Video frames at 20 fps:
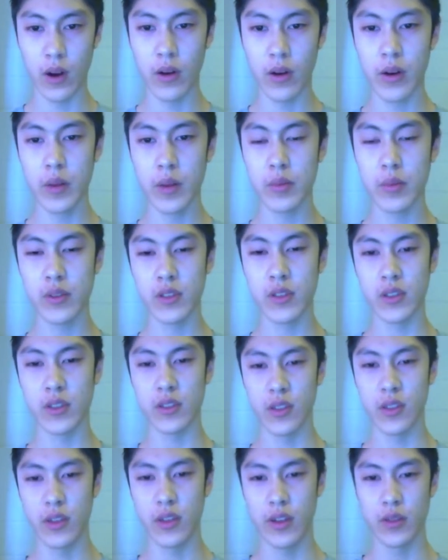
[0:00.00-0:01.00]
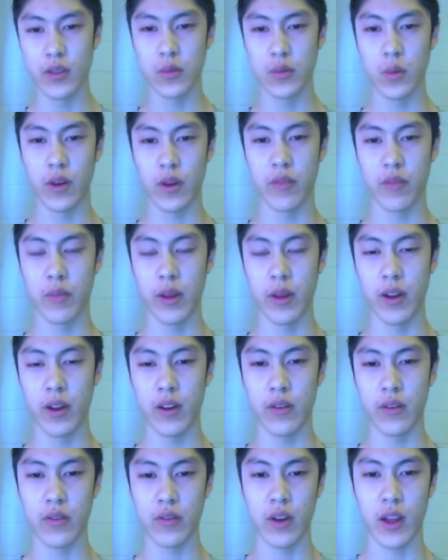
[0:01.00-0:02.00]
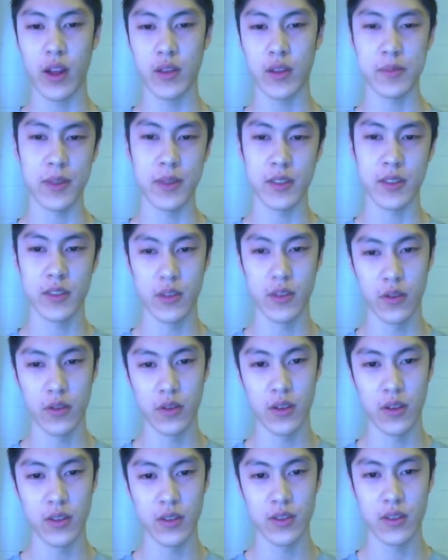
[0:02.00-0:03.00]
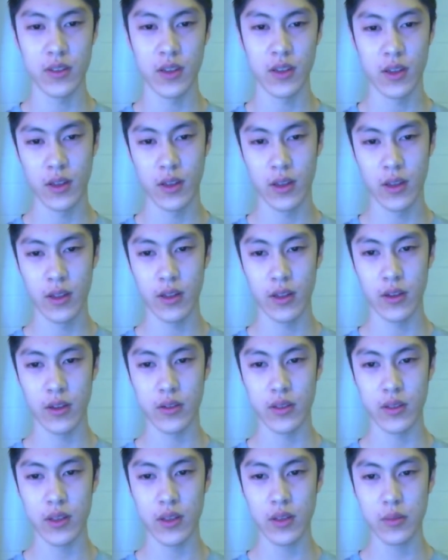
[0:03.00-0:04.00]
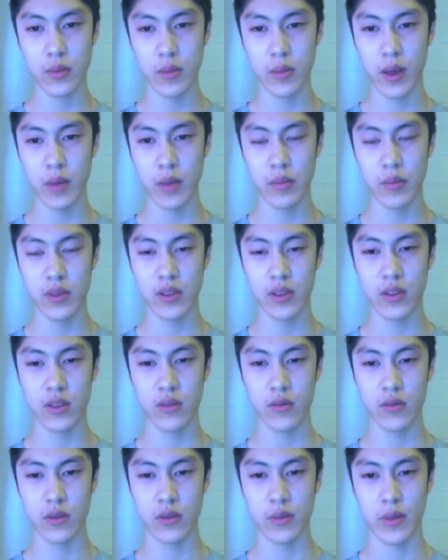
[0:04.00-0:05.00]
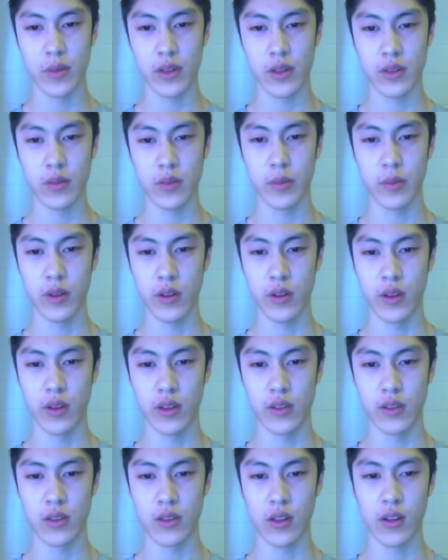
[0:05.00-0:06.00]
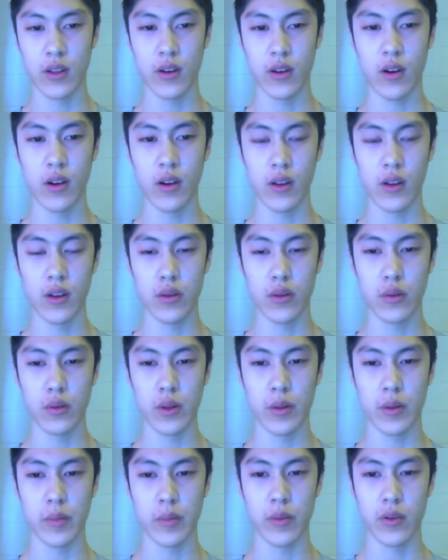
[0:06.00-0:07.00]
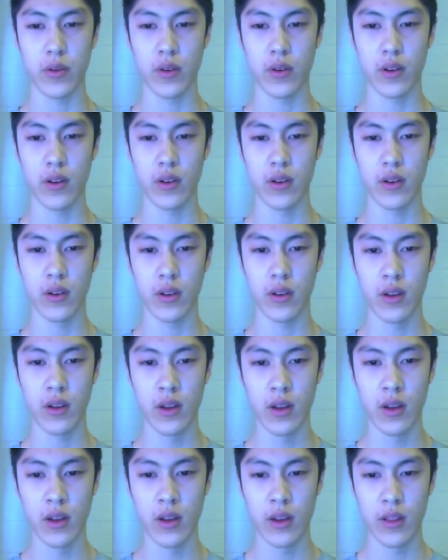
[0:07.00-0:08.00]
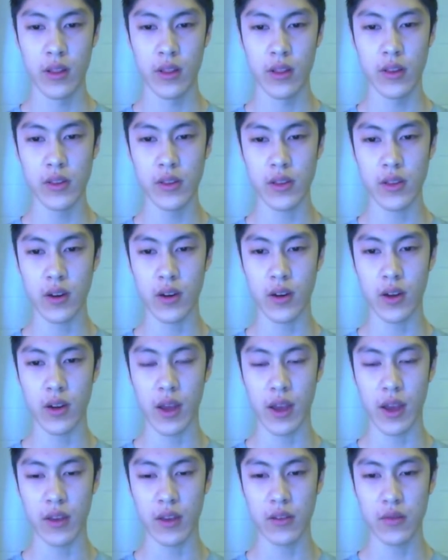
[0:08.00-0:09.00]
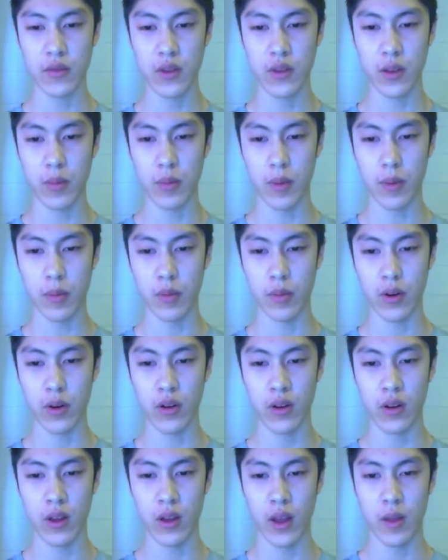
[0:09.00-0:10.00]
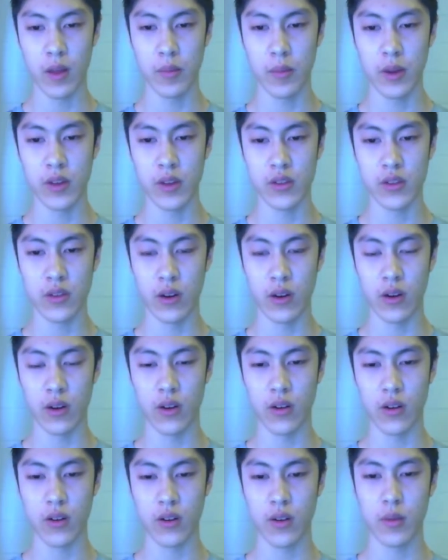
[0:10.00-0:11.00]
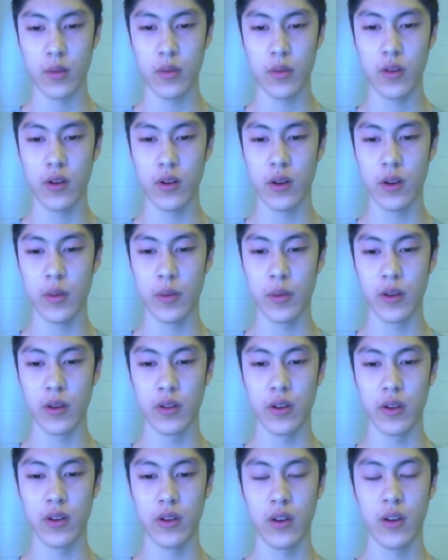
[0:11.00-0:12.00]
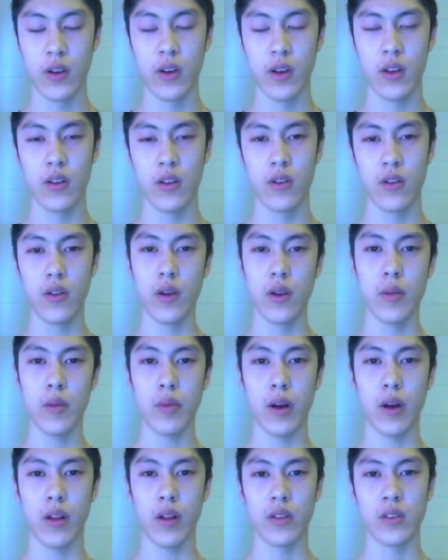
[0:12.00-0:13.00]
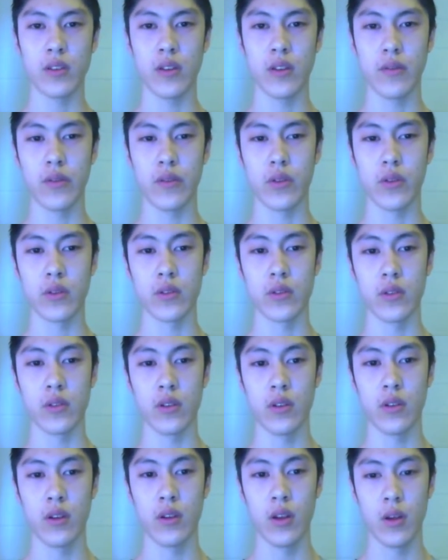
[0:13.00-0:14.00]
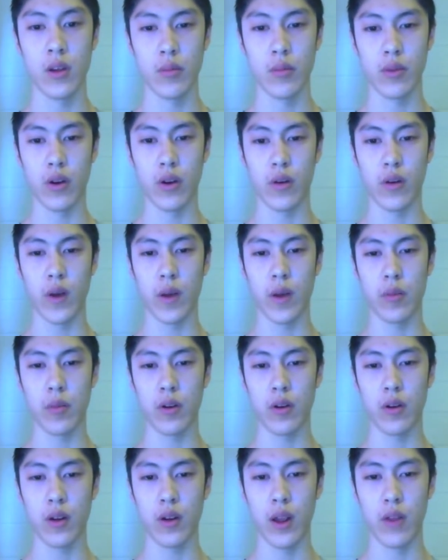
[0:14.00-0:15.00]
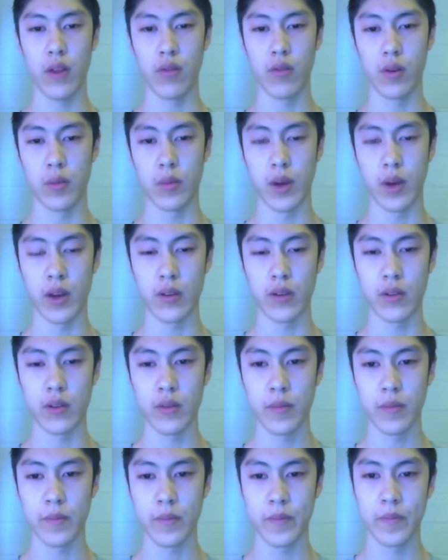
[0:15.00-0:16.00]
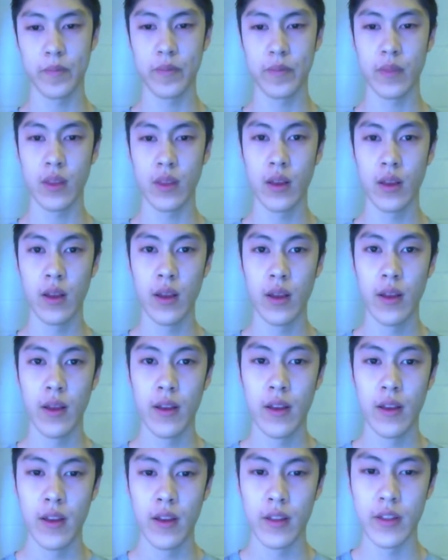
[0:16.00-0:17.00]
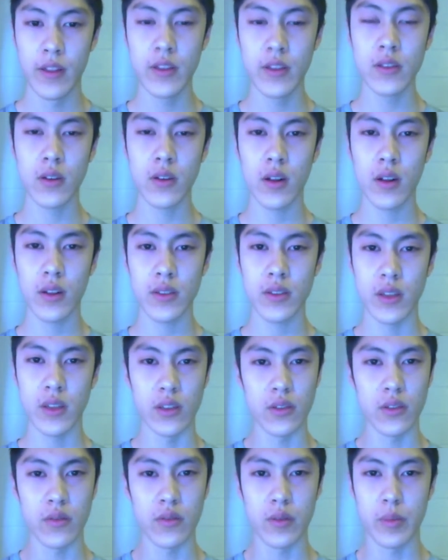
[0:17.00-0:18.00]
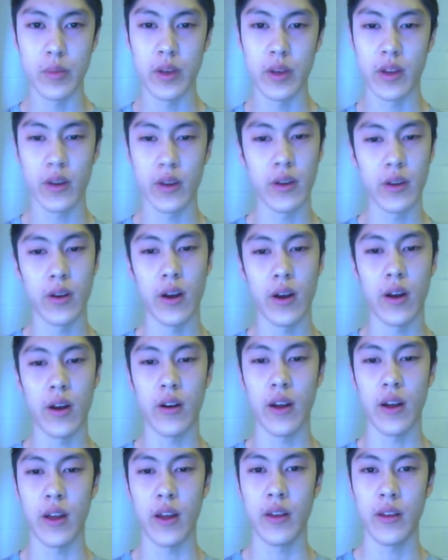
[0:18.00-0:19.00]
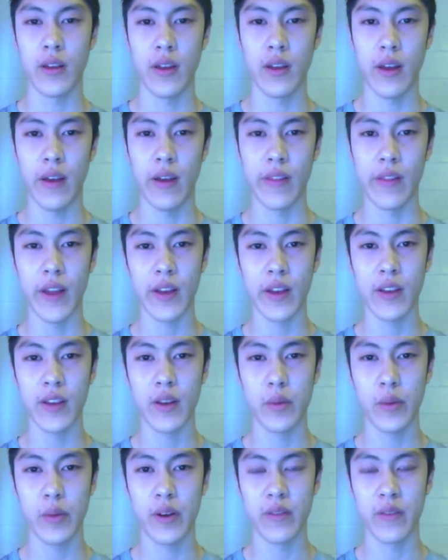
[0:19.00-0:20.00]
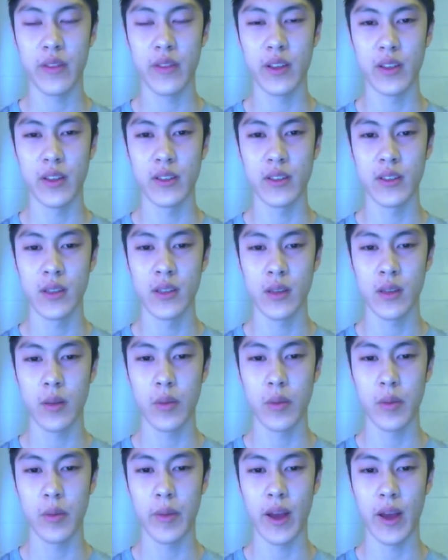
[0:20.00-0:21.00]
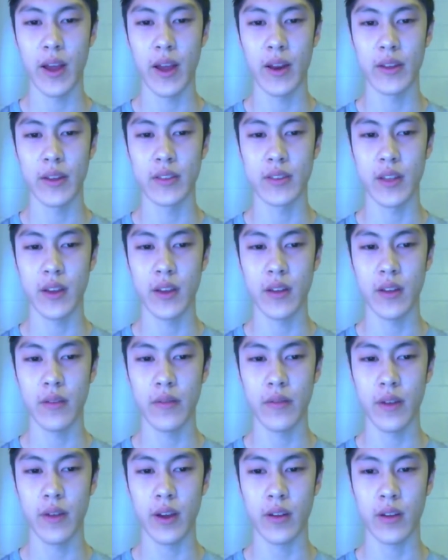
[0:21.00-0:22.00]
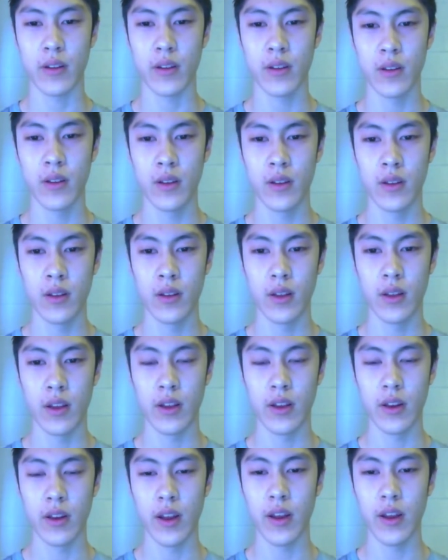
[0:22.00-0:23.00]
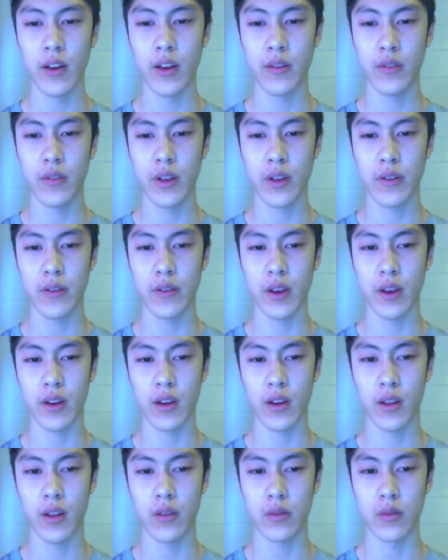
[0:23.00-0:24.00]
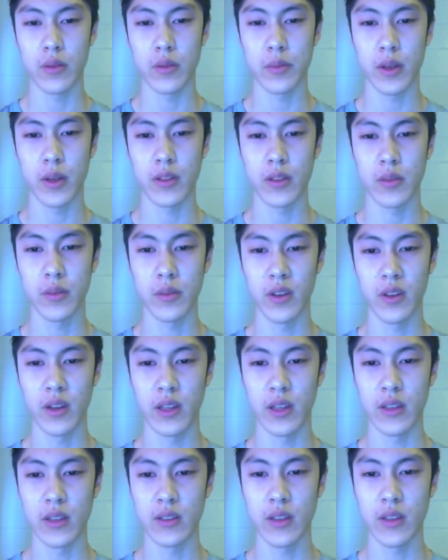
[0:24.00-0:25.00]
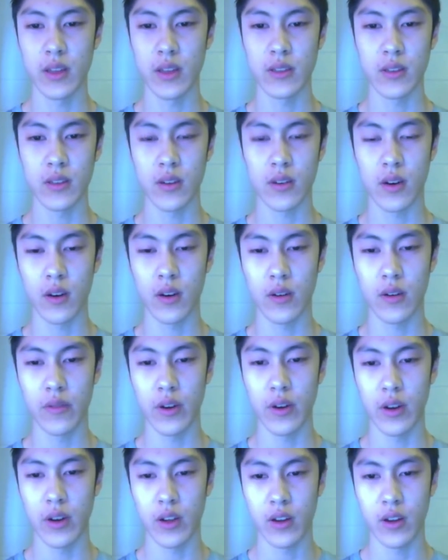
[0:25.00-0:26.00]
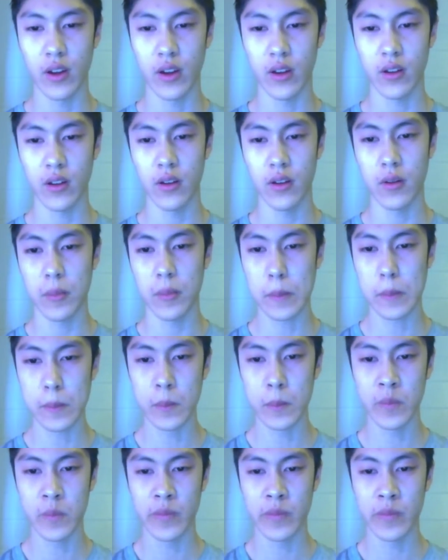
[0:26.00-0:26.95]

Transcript: The RA position is one of many different aspects and duties. There are 6 main position responsibilities, and they're all equally important. These are active team member, administrator, community builder, duty and policy enforcer, programmer, and role model. These are all essential for being a good RA, and lacking in one of these can be bad as it can negatively affect other responsibilities, as they're all very connected.